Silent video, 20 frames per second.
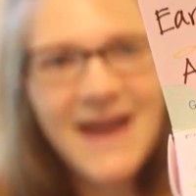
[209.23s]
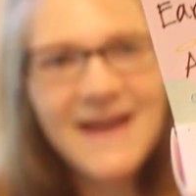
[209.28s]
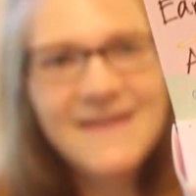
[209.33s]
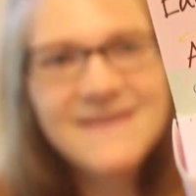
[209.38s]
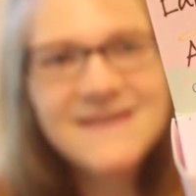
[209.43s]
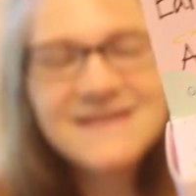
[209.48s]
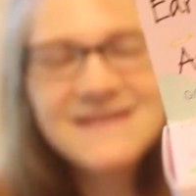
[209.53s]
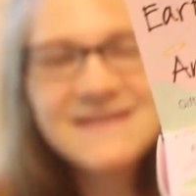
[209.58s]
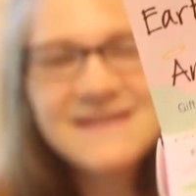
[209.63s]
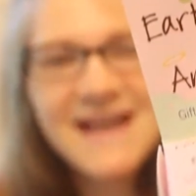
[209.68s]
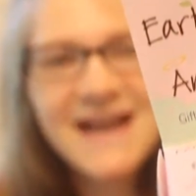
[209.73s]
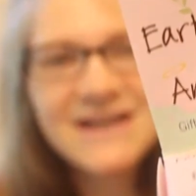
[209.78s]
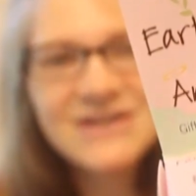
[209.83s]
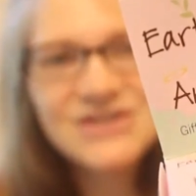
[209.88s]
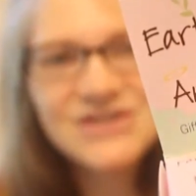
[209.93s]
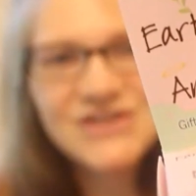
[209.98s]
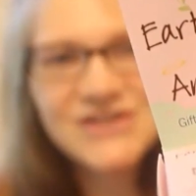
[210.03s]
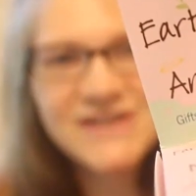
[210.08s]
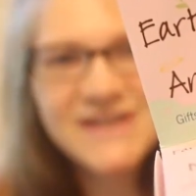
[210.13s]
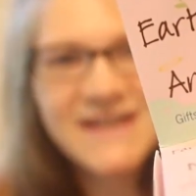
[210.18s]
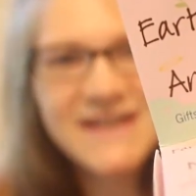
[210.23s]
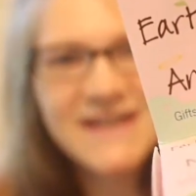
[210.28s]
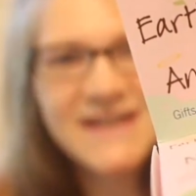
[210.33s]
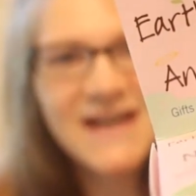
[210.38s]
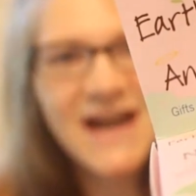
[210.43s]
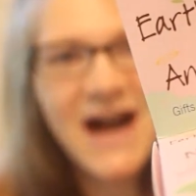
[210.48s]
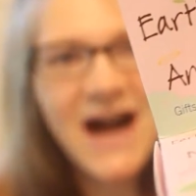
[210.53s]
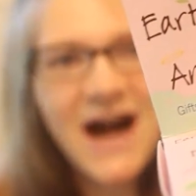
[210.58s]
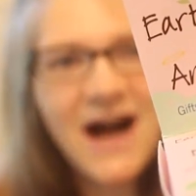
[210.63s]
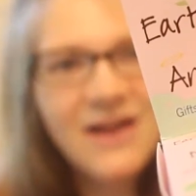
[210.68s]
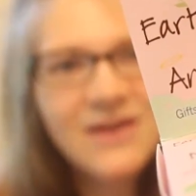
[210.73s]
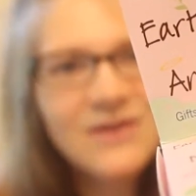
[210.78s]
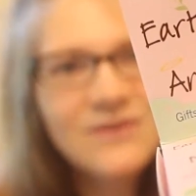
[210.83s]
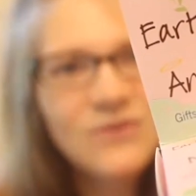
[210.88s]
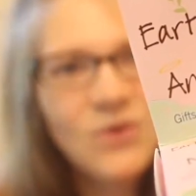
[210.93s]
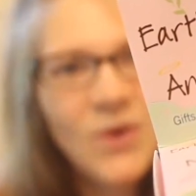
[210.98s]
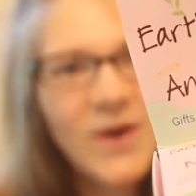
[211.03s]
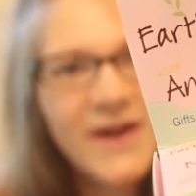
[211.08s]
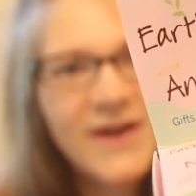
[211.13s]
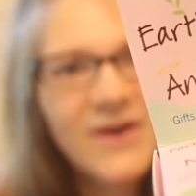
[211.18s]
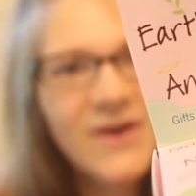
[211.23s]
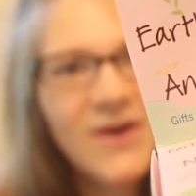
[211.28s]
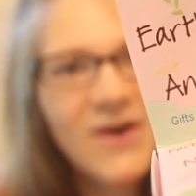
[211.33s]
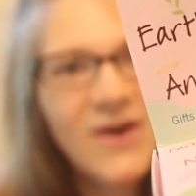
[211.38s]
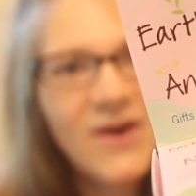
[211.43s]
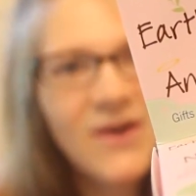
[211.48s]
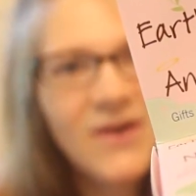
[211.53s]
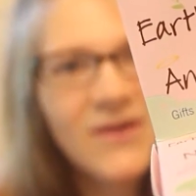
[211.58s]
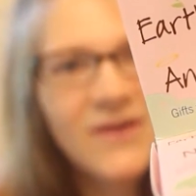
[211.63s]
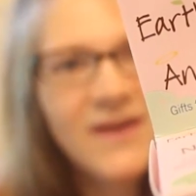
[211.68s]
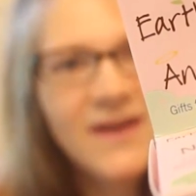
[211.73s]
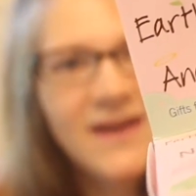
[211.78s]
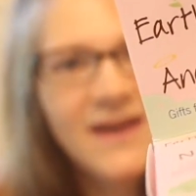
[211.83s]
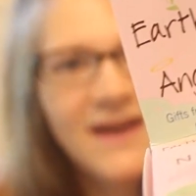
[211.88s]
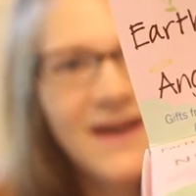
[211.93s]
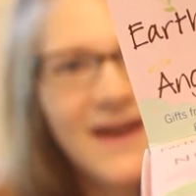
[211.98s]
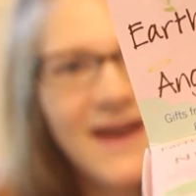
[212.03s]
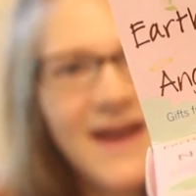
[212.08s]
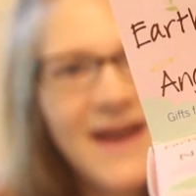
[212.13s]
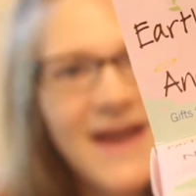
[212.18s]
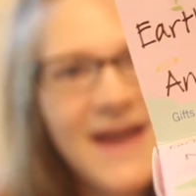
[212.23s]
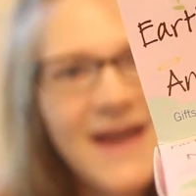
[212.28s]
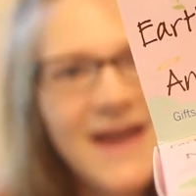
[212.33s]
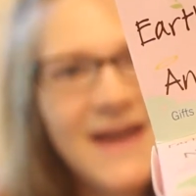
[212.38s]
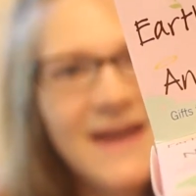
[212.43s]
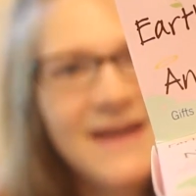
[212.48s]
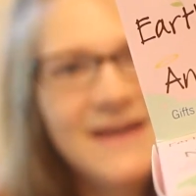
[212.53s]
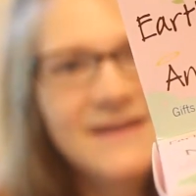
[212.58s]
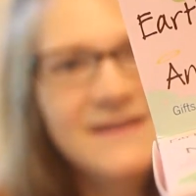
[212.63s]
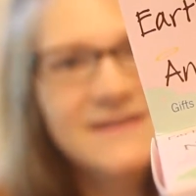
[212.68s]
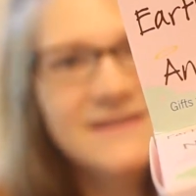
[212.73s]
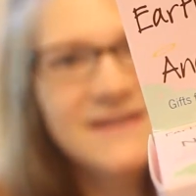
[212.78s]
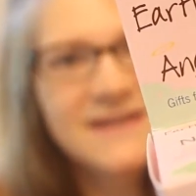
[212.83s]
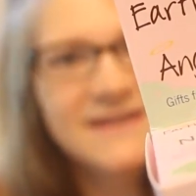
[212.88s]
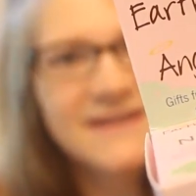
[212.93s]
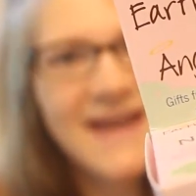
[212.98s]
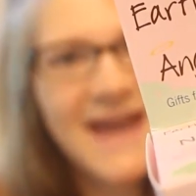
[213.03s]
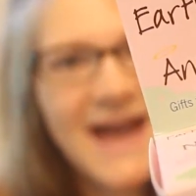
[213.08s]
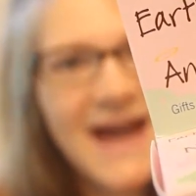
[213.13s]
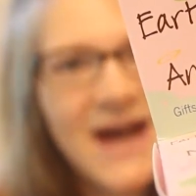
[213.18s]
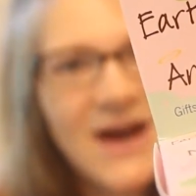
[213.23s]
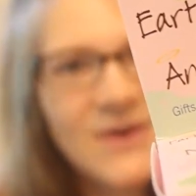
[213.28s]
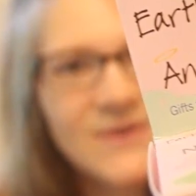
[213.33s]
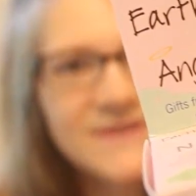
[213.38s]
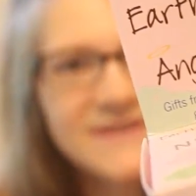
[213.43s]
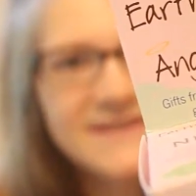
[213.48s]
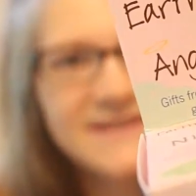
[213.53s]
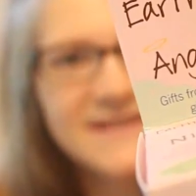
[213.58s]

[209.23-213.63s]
And this is actually olive oil and cacao